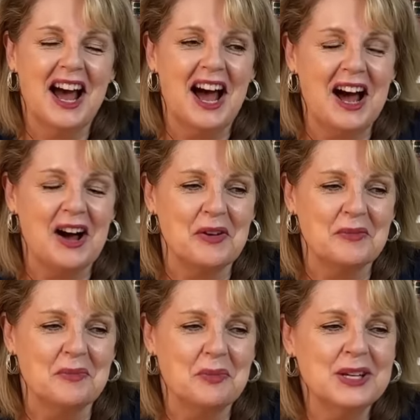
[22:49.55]

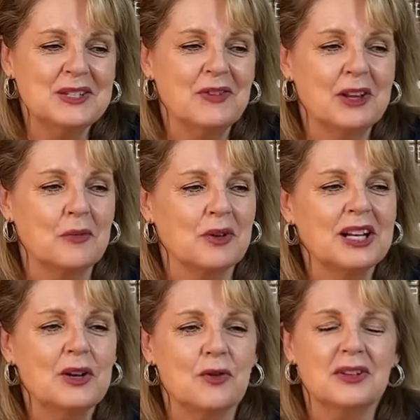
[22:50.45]
Prince Philip
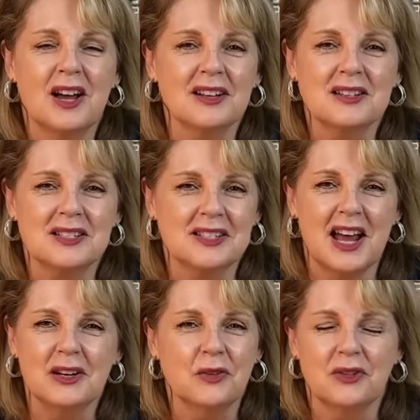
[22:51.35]
really couldn't
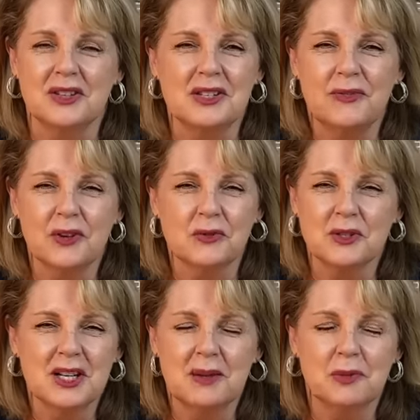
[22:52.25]
understand all the
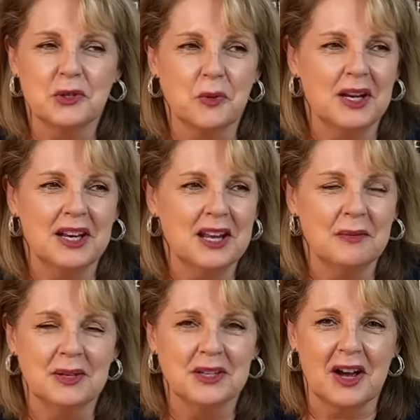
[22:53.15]
difficulty between him
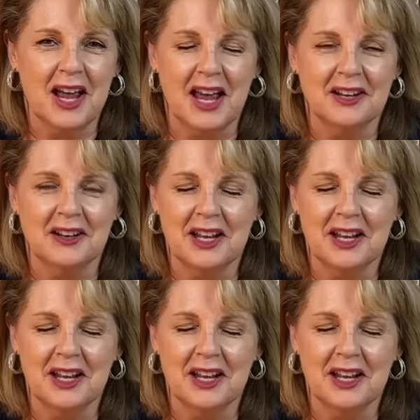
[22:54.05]
and Diana.